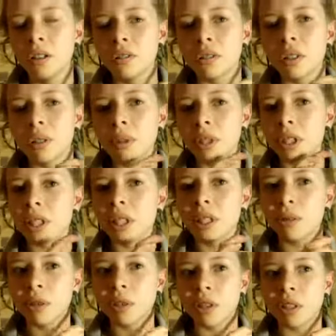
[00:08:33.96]
or something to
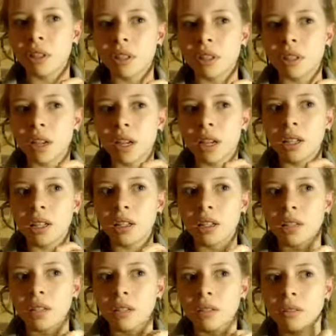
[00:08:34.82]
see what it looks
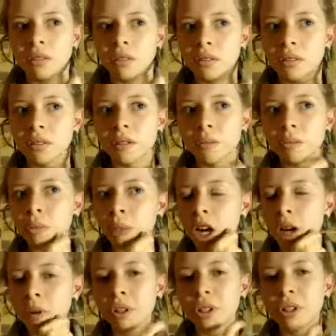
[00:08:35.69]
like.
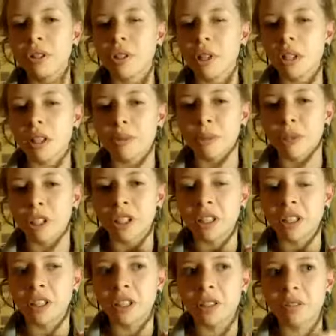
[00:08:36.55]
But I want your guys'
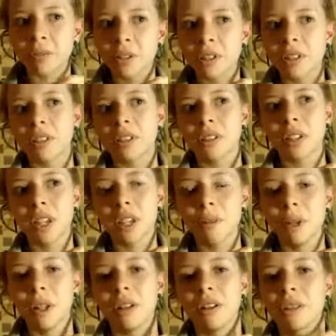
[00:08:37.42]
opinions because
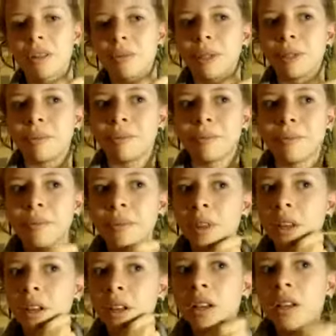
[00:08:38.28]
they mean a lot to me.
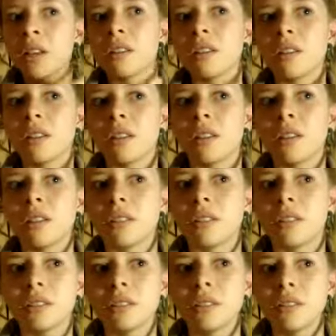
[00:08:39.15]
So,
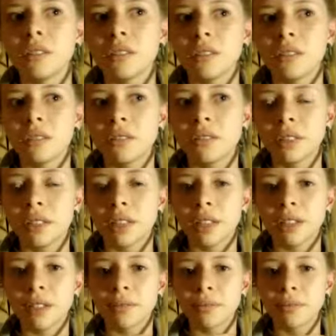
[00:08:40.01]

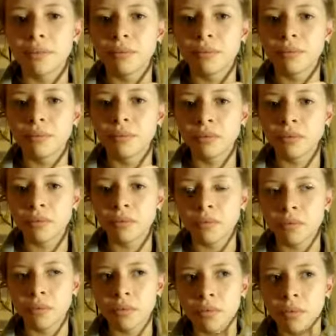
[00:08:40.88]
yeah.
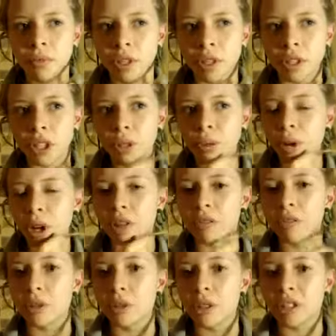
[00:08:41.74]
You are
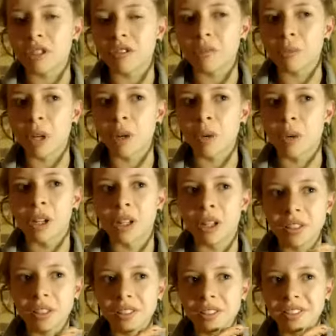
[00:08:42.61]
the voice of my
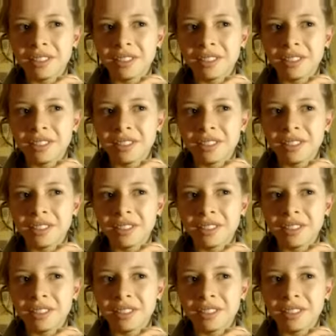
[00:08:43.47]
world.